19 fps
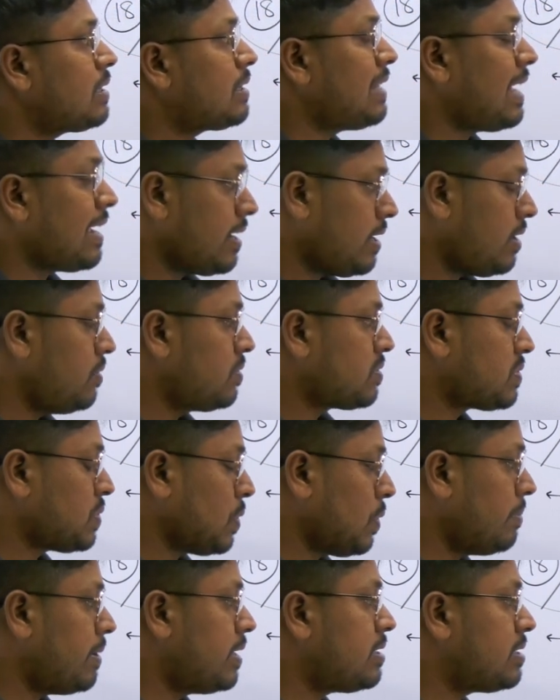thank you
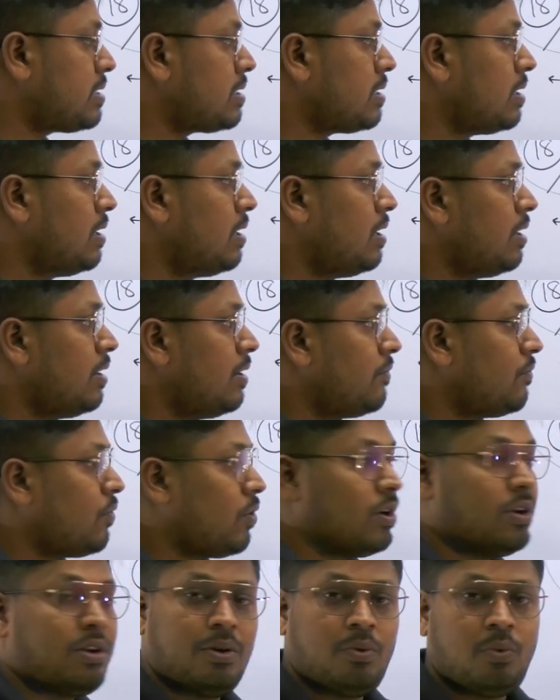so much
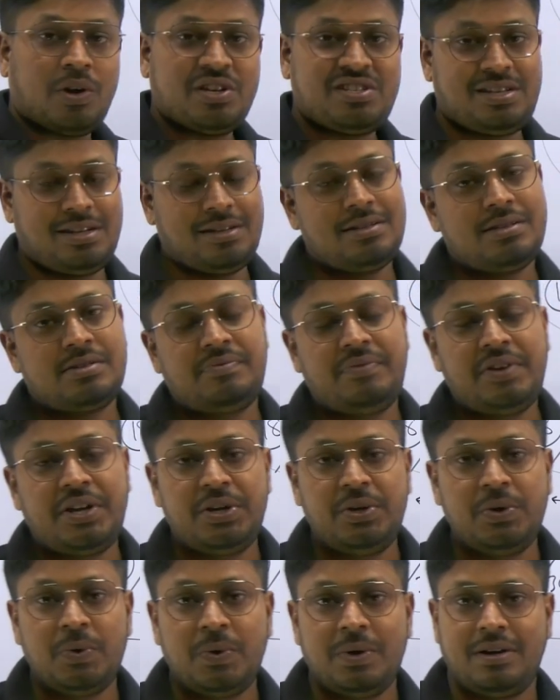for watching this
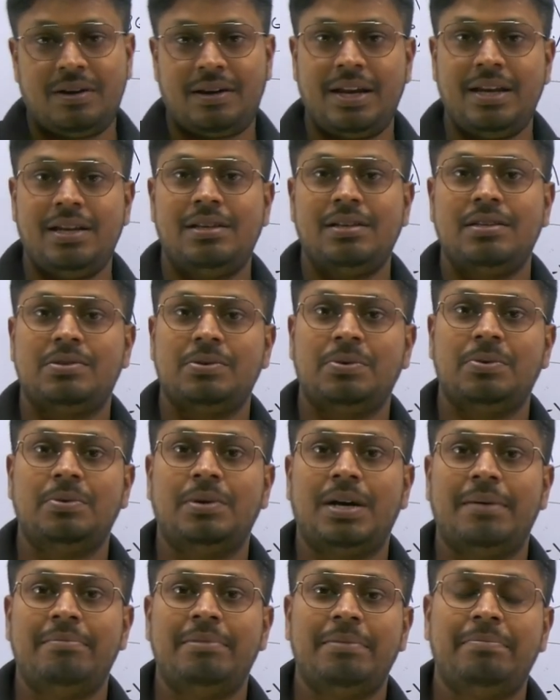video, right? So
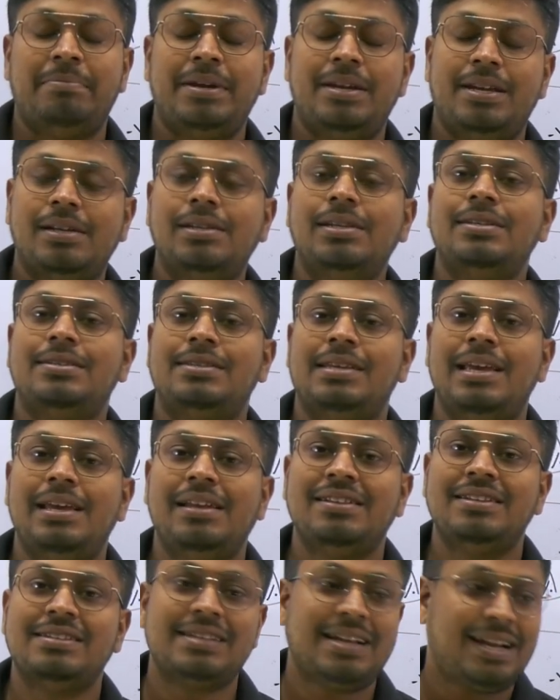I'm repeatedly
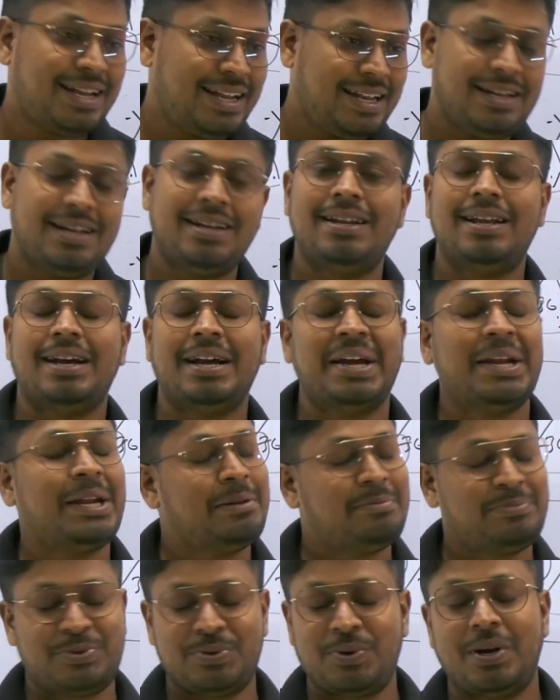saying this again and again.
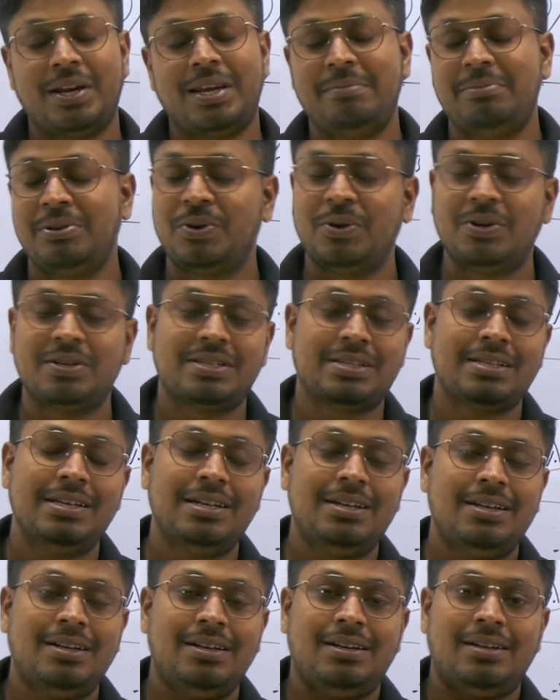I'm sorry, because
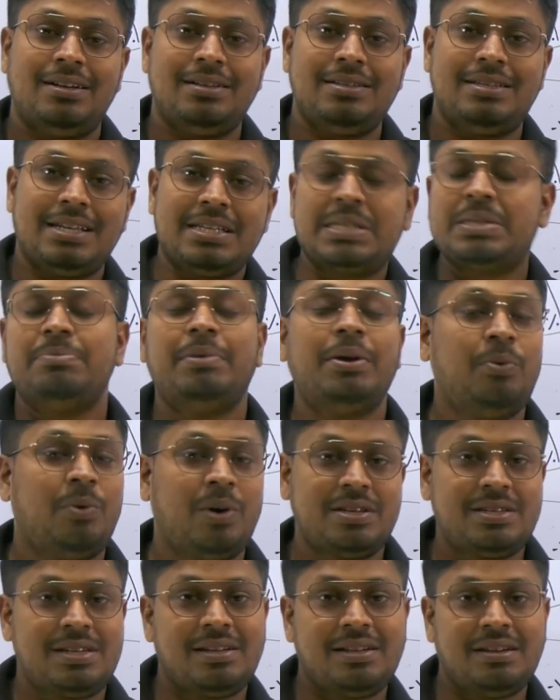just by
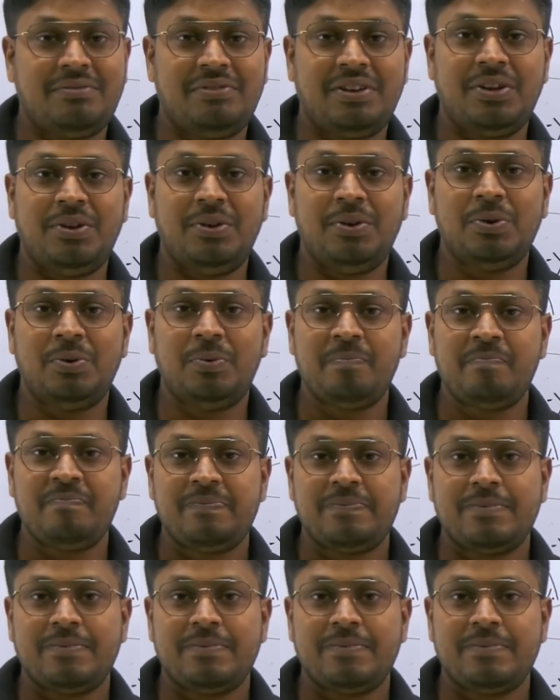watching the video,